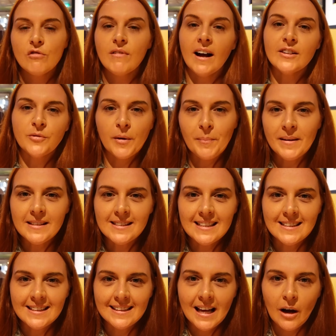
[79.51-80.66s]
Right, so we've been
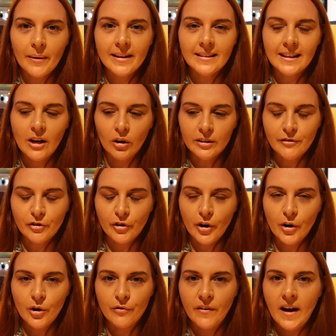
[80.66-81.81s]
seated now in the Olive
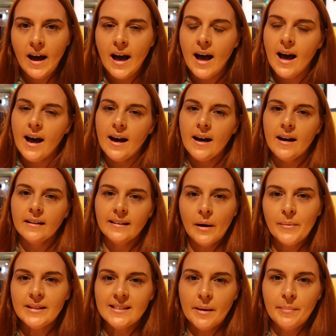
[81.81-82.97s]
Grove. Like
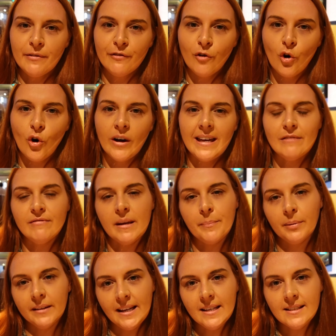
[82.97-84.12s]
we said before, it
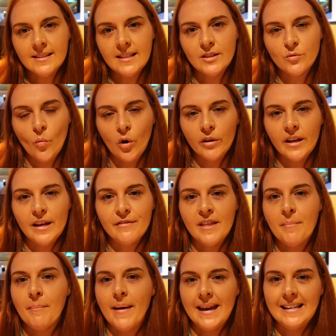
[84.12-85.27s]
replaces one of the
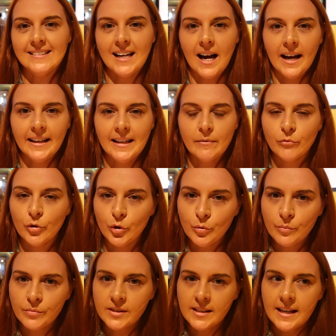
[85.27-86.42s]
main dining
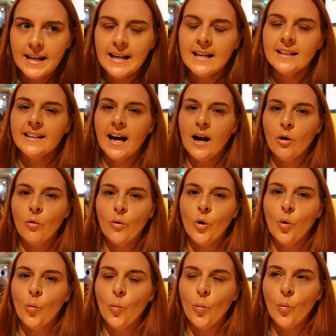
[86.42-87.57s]
rooms. Now,
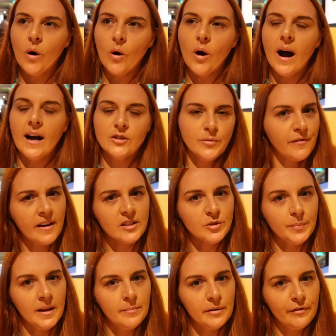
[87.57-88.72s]
as we've
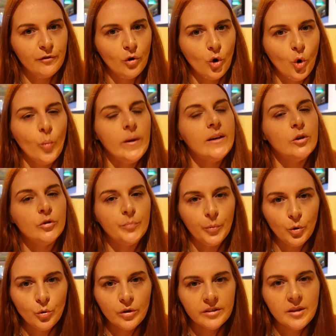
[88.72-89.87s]
explained before, we could
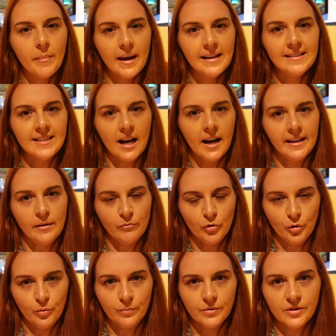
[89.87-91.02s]
book the main dining
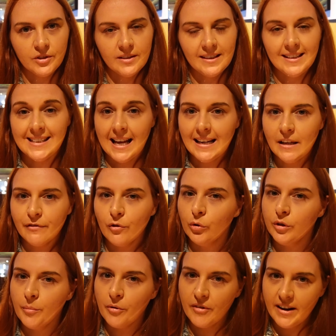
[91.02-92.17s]
rooms, the Zenith or
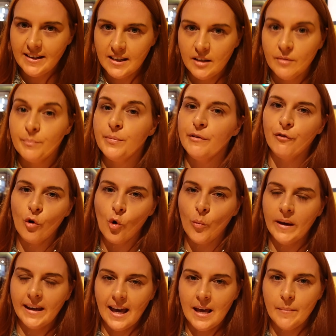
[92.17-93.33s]
the Meridian, before we
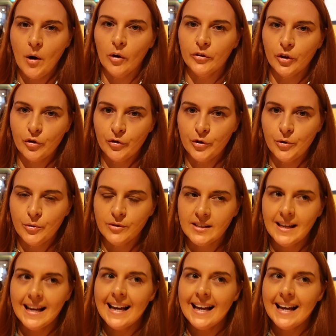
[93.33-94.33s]
came on the cruise.